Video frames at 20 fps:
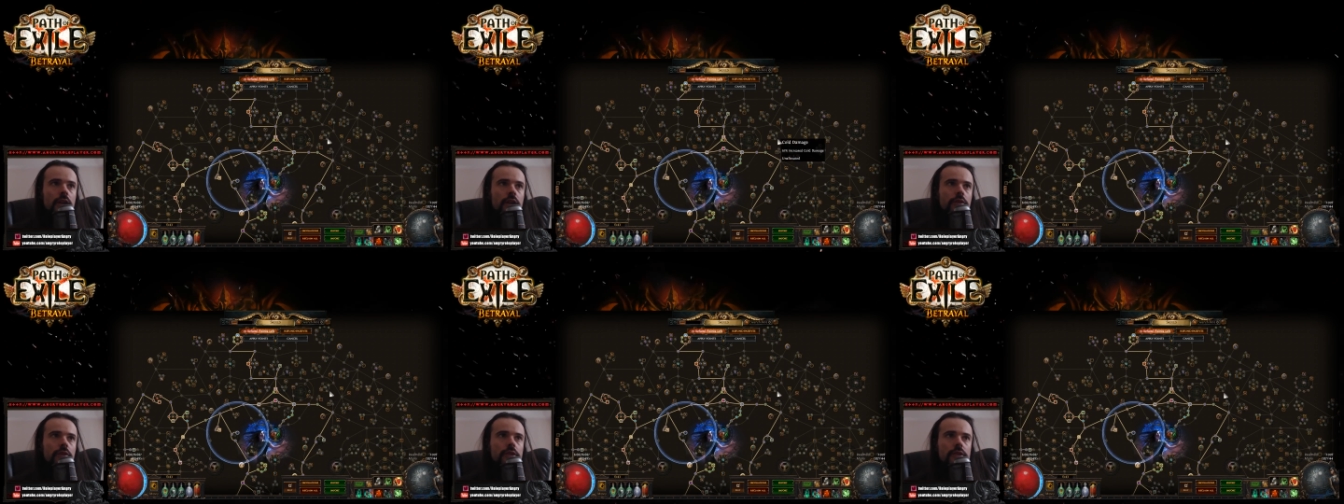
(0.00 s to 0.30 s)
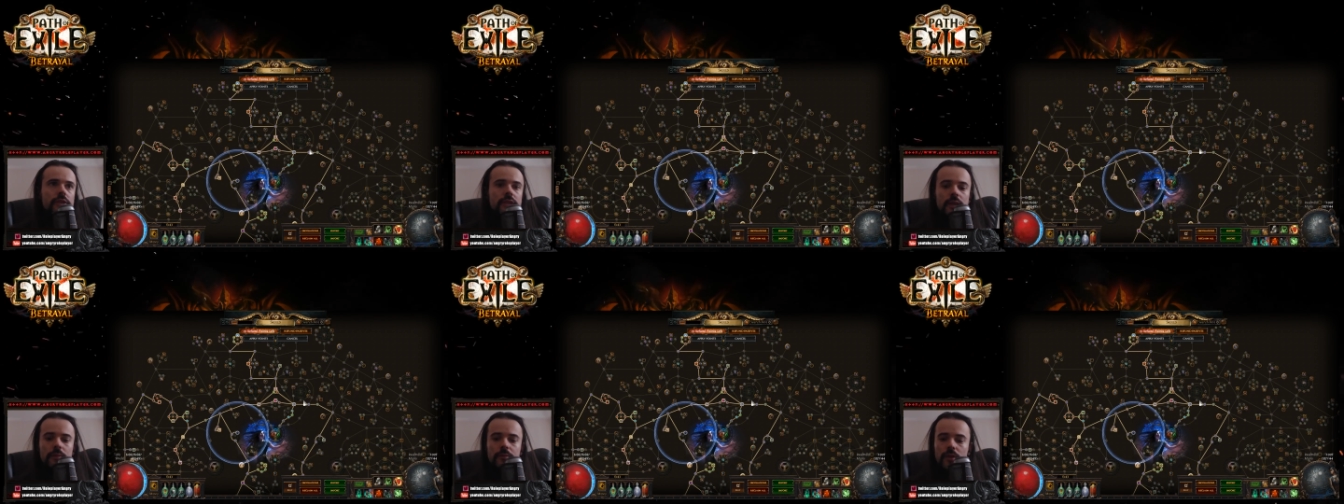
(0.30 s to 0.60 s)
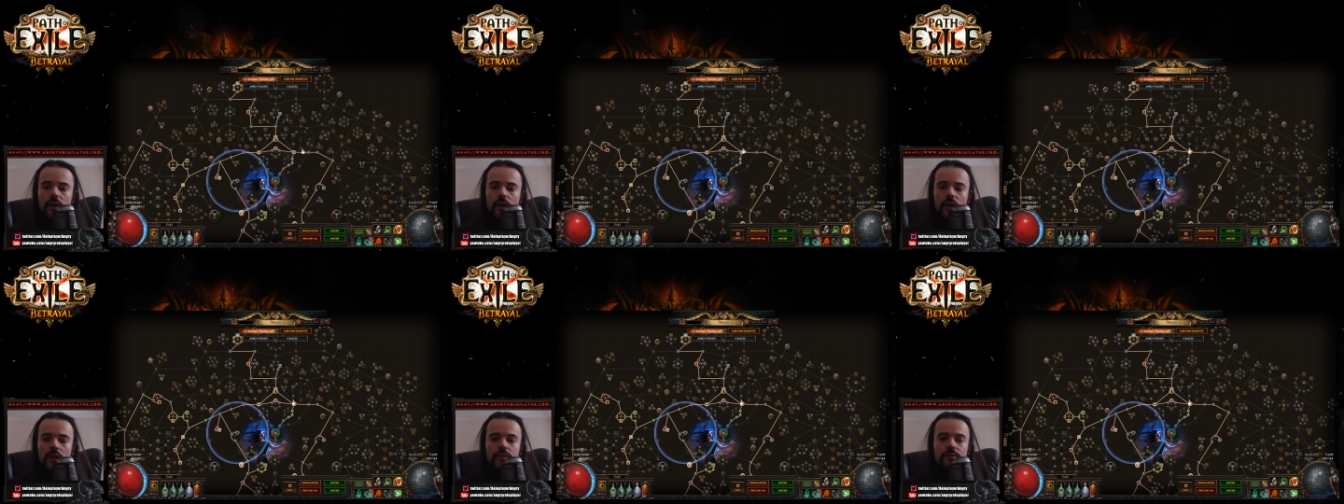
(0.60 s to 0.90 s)
you need some
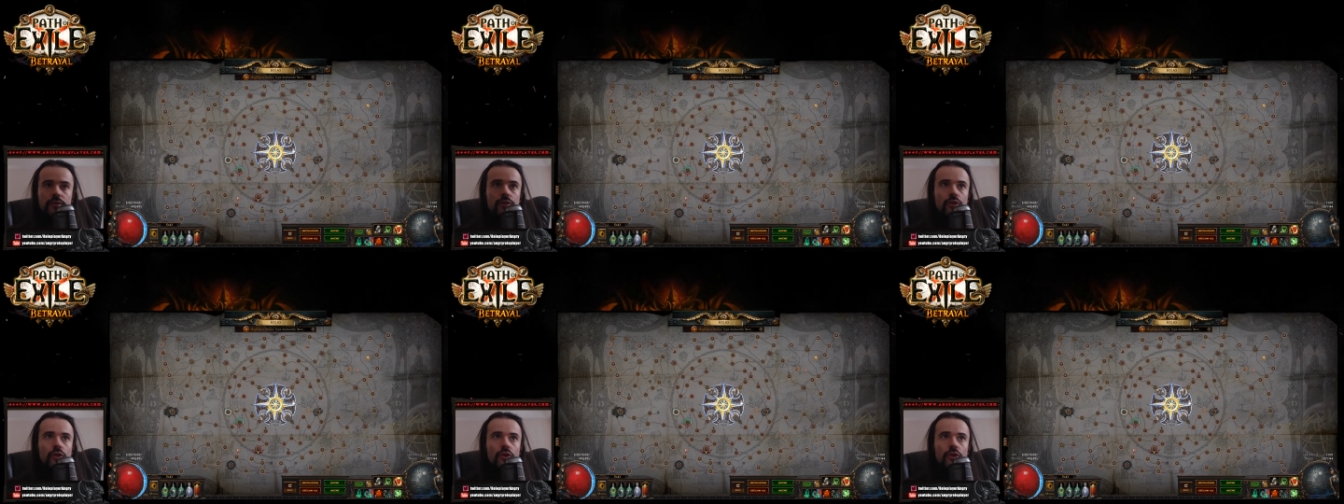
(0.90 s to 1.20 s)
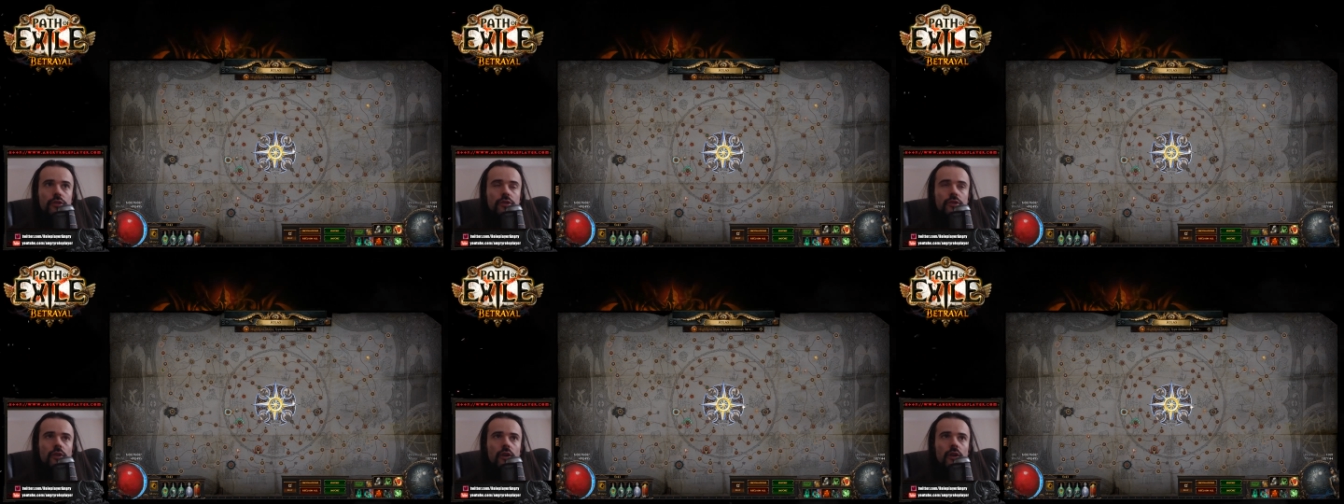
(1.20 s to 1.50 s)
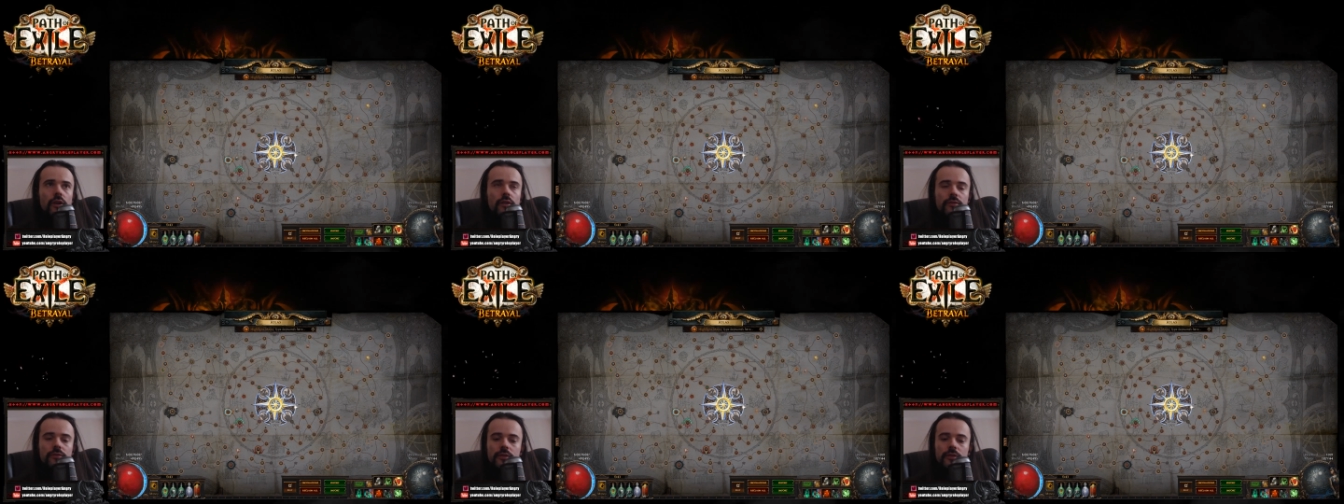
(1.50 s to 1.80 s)
kind of source
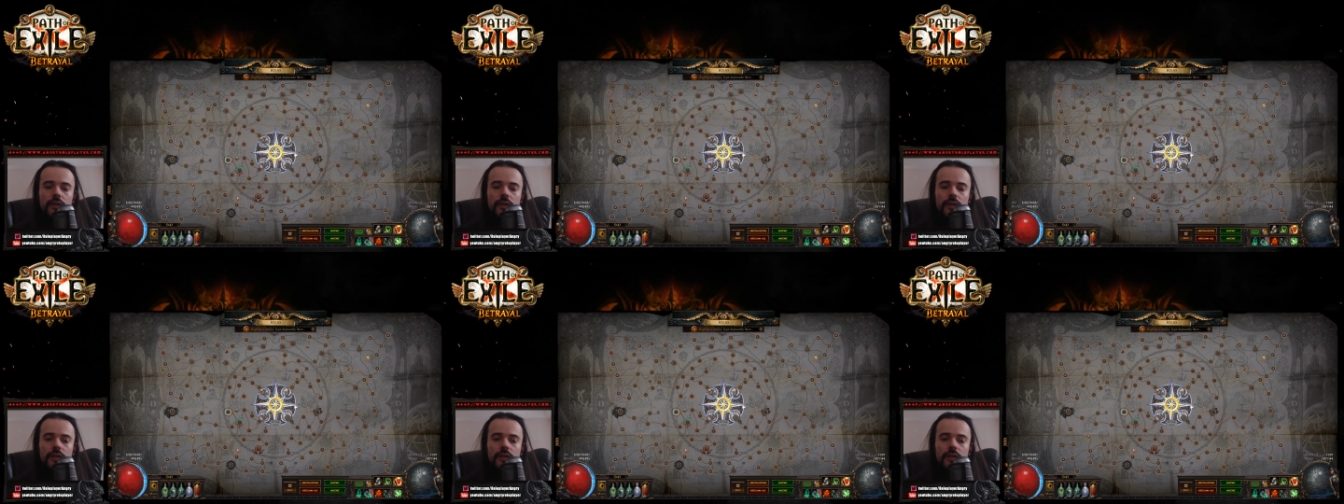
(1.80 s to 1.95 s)
of